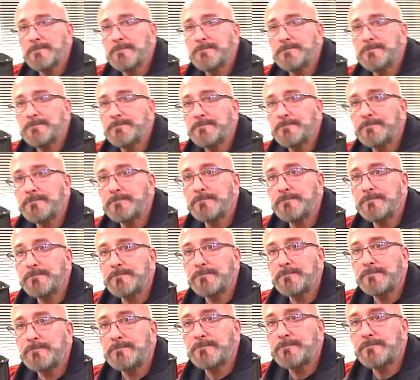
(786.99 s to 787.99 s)
yet,
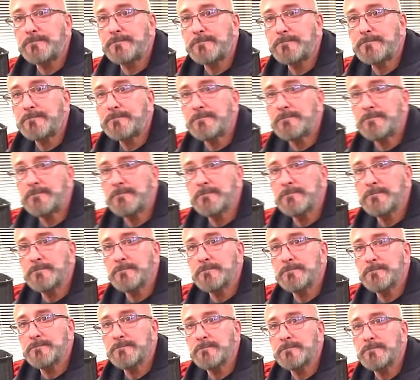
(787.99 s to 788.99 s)
with the thing
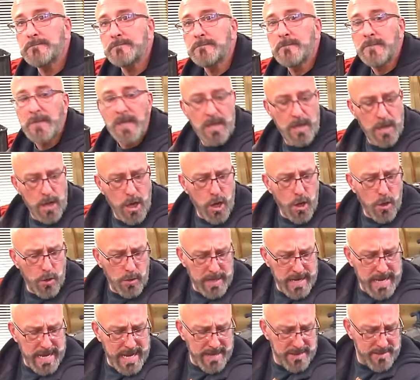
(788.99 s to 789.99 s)
sitting all summer, the oh, battery,
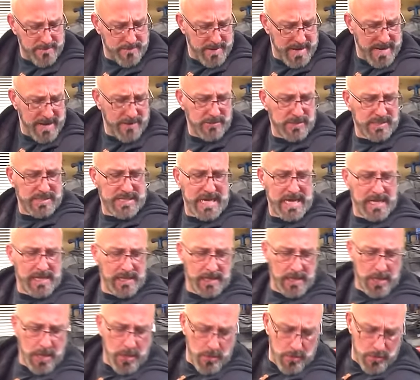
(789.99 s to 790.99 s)
oh, yeah, the of got
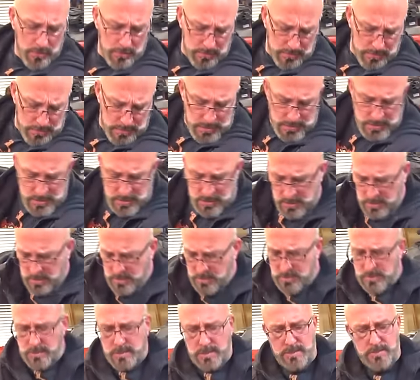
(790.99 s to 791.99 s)
low. But we're
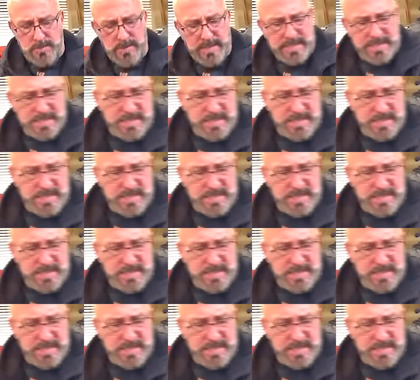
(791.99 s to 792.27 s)
gonna we we're